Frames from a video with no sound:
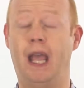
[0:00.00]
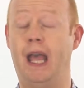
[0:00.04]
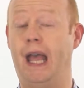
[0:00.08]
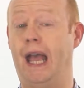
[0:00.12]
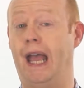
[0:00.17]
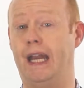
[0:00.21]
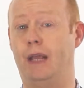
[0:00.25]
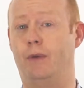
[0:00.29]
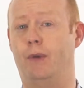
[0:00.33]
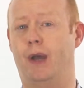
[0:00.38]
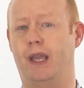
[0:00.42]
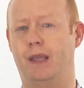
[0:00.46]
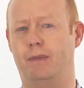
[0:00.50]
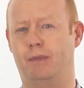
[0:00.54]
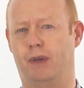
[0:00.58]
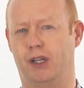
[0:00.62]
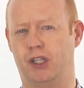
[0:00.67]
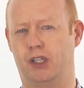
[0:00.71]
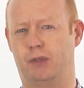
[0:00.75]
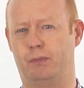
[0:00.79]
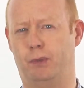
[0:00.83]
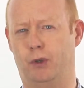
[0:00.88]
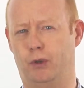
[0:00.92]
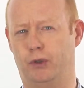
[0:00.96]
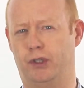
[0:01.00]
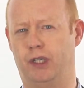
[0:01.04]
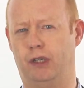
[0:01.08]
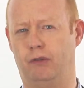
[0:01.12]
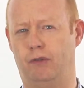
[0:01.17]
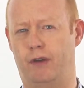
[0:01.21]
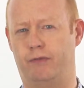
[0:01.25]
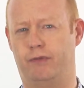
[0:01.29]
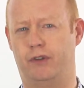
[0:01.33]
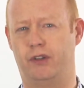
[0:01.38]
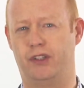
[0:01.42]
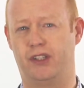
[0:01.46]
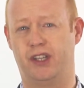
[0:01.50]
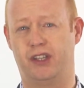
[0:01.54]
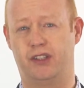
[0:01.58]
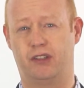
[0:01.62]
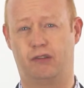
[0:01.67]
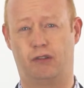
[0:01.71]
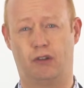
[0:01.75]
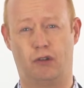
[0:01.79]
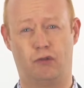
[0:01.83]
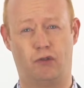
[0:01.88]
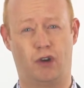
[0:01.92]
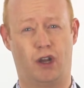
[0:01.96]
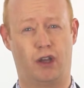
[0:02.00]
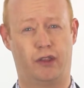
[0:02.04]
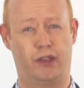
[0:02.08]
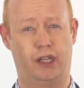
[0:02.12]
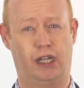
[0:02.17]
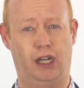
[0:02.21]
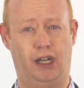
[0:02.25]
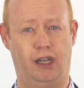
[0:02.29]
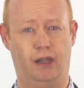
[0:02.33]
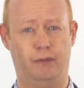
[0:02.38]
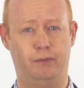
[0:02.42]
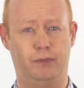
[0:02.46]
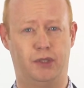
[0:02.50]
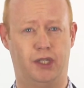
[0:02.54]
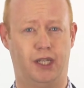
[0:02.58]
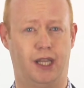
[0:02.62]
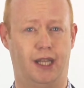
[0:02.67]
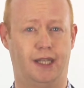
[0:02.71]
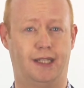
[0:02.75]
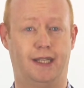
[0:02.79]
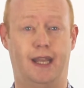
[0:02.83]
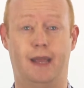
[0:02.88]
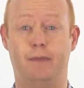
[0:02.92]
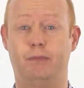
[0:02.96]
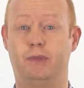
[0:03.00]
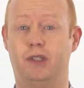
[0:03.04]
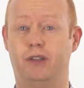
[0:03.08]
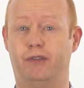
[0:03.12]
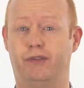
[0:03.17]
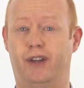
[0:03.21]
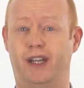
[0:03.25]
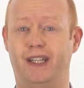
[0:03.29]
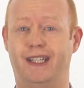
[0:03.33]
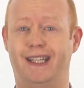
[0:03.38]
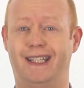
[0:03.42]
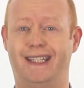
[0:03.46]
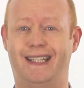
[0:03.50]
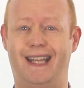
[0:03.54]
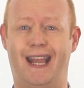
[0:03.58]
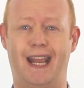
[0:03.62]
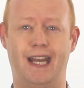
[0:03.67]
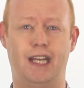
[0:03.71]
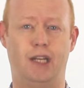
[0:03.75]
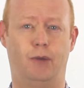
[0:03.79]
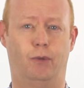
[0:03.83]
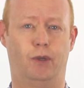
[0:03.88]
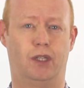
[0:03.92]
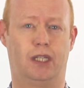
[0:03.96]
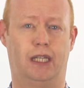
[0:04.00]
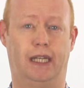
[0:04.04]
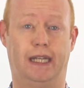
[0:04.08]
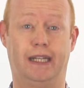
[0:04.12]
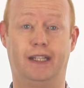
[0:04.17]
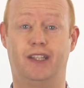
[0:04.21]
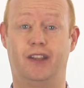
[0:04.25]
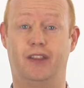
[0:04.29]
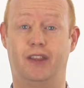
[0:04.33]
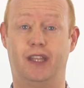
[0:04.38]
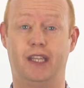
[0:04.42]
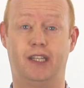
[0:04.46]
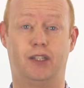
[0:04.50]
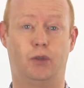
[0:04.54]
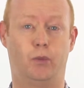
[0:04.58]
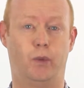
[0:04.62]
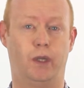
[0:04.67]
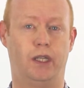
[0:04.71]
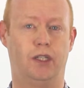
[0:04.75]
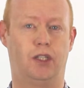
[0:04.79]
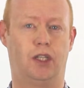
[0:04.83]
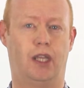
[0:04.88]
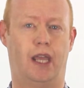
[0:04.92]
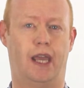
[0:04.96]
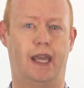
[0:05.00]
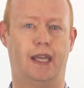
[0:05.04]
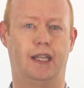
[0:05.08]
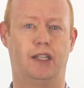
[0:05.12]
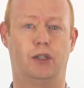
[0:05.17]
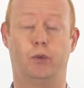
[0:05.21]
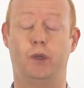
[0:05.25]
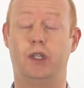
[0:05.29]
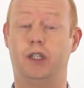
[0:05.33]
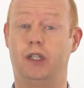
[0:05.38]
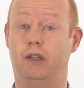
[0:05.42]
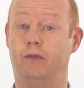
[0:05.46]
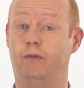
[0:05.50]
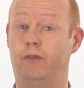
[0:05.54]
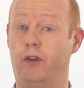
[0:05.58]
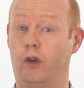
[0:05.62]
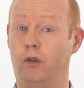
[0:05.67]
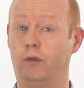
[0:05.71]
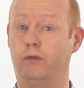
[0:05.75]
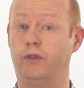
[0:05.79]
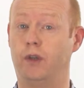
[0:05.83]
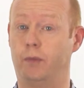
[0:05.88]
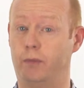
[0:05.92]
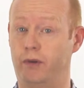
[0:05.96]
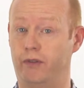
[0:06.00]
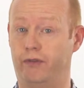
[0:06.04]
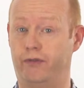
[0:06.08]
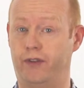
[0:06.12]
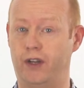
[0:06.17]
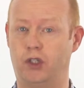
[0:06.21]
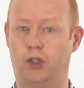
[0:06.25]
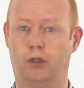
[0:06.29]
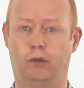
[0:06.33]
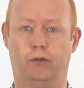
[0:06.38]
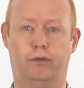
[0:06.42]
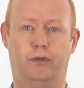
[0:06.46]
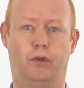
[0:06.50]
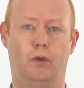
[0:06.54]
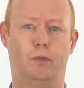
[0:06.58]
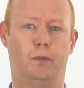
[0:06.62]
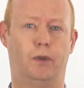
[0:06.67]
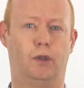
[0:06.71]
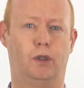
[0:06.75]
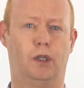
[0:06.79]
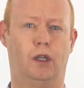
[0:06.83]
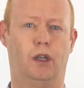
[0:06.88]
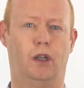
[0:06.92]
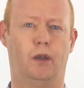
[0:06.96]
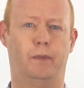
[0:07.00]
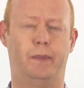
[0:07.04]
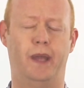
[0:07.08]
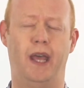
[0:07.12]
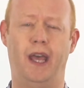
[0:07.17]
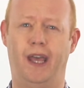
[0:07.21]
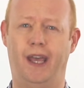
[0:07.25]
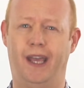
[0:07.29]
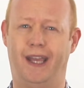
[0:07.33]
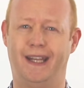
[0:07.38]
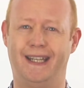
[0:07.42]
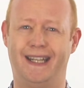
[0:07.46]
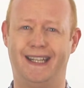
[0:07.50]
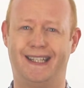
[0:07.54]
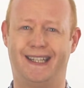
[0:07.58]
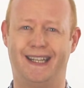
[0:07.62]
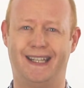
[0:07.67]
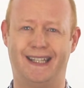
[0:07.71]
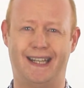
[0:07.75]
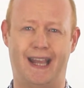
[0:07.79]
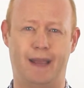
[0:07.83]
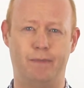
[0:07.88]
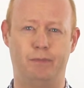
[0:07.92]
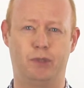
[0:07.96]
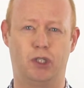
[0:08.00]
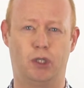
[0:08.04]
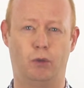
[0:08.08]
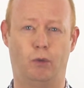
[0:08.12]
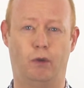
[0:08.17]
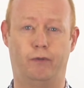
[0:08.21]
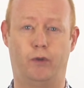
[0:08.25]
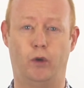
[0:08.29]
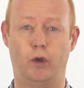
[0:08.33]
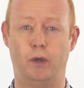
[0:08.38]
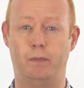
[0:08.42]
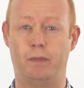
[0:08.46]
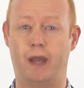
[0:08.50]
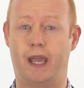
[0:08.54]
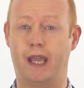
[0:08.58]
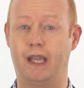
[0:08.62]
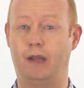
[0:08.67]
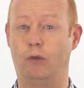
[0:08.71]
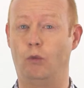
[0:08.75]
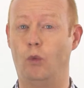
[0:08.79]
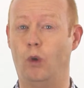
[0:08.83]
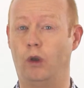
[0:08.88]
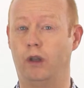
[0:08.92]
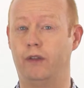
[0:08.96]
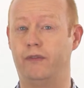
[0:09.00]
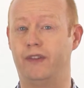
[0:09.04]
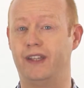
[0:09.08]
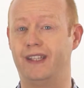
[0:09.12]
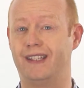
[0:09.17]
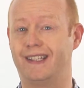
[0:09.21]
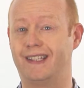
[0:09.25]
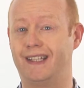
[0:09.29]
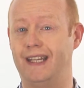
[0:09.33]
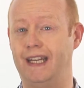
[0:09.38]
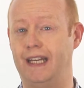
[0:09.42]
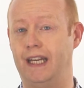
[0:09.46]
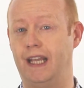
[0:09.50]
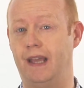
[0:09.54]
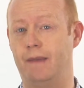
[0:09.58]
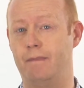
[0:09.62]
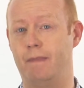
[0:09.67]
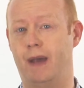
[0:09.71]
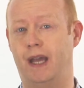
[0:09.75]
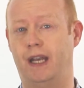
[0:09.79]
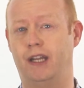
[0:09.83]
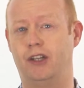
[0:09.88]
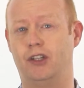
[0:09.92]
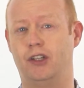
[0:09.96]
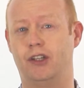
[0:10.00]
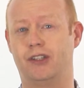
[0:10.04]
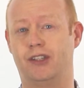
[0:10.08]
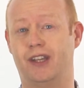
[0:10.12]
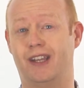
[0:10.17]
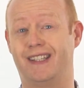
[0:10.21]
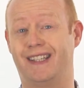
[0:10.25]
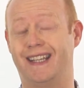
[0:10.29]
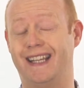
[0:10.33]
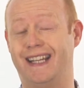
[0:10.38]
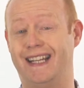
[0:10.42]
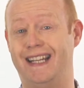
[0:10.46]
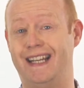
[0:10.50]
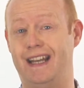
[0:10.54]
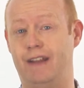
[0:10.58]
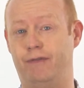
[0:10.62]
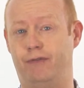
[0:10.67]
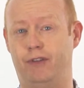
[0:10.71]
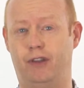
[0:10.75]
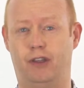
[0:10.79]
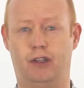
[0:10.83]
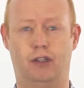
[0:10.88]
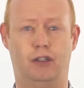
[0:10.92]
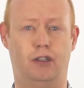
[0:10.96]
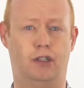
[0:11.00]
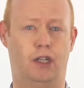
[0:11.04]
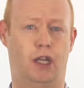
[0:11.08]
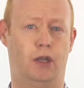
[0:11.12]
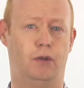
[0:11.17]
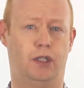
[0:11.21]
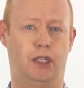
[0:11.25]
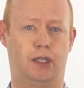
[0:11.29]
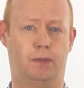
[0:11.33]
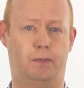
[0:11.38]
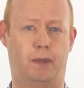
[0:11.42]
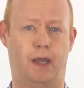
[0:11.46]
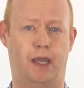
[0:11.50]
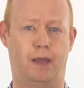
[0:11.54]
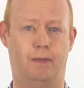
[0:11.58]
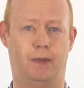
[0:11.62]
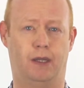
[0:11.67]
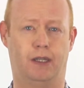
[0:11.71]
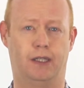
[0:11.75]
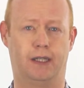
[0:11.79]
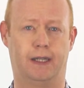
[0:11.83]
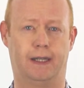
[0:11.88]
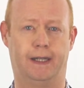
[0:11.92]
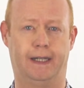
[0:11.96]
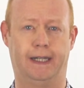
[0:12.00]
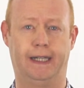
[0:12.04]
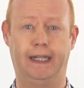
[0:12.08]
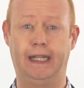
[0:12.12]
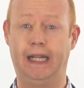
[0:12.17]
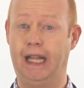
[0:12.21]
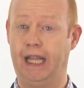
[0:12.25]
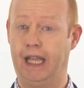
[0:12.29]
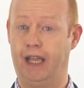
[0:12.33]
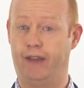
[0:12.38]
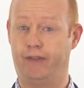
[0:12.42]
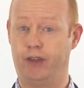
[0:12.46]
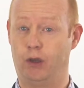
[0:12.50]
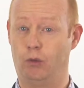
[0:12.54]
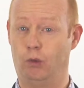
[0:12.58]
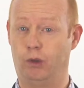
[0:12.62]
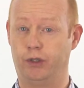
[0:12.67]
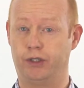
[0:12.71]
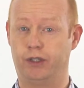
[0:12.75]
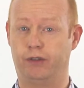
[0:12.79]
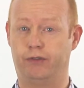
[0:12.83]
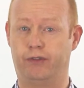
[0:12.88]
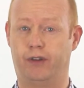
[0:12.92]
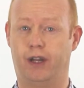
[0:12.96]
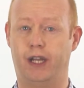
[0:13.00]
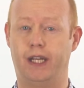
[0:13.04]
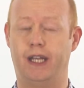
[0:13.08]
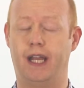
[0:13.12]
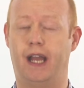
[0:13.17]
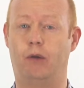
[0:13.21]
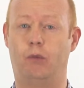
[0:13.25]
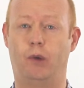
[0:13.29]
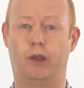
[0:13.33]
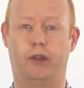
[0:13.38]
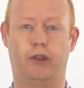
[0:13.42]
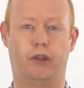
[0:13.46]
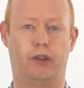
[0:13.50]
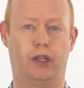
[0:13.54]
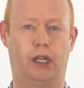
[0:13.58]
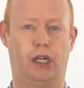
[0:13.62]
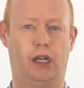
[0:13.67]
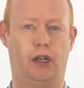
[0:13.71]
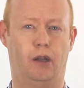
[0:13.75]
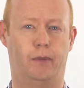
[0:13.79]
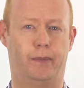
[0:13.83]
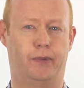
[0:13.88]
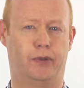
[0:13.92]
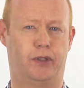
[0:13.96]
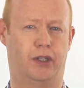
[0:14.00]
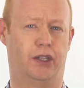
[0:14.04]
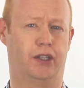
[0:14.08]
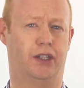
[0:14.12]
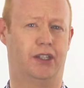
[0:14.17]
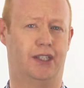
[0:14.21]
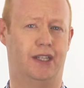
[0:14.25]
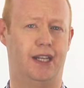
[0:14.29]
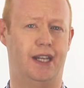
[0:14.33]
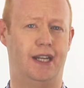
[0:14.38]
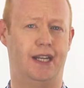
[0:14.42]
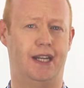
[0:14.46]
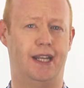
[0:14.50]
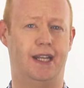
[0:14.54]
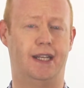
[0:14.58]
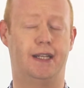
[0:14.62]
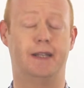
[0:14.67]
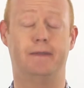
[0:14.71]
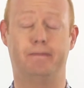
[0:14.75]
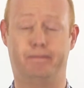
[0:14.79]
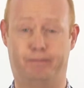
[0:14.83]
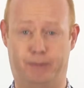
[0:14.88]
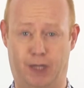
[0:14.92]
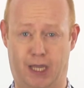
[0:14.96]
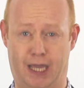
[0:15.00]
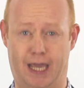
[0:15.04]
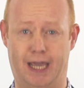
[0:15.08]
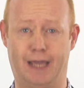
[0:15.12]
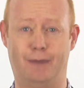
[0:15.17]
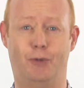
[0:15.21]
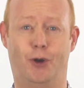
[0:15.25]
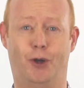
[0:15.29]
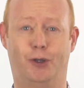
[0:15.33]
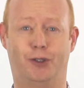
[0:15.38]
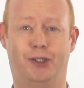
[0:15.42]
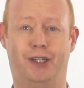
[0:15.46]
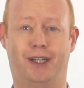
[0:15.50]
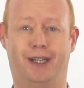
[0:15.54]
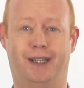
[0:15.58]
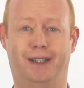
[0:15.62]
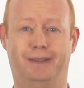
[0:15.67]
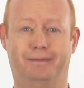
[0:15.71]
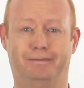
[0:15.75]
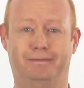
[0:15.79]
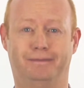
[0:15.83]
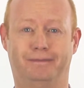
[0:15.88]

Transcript: Anyway, my sporting references are a rather clumsy attempt to find a tenuous link to this week's case, which involved a professional football club and its attempts to avoid paying one of its senior managers a significant notice payment. If you want to find out whether the club succeeded, keep watching.